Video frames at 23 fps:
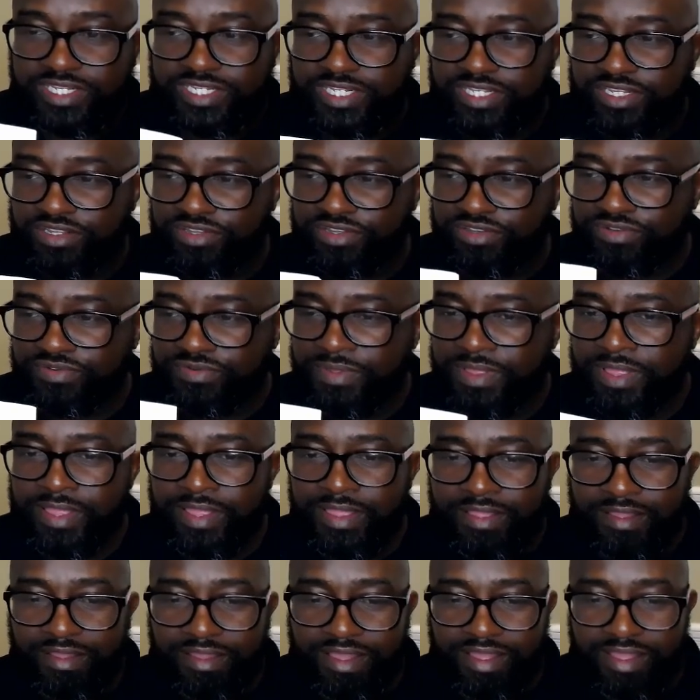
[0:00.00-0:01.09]
to do,
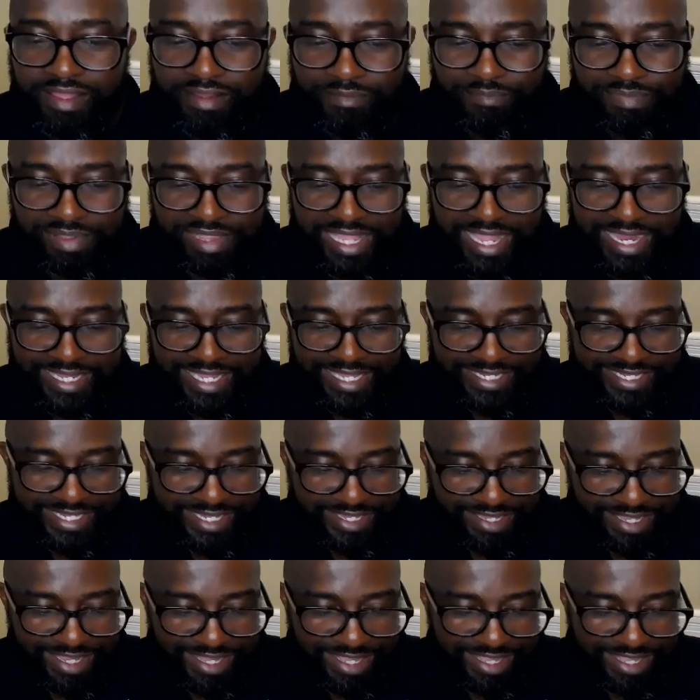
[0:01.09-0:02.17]
but like I said,
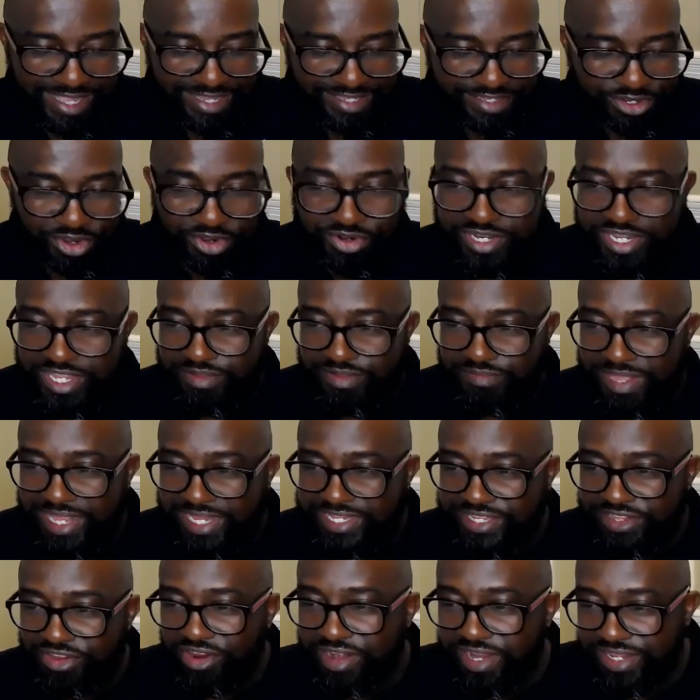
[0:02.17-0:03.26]
I told them I was
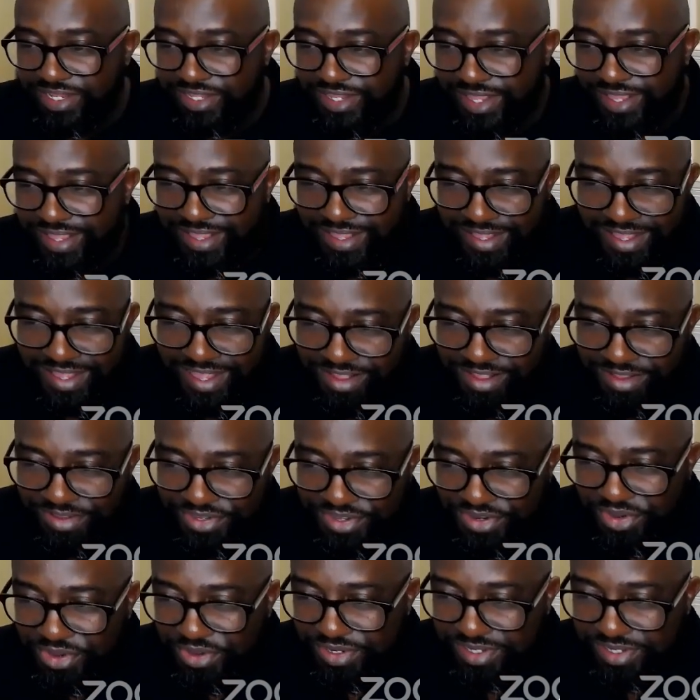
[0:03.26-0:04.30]
gonna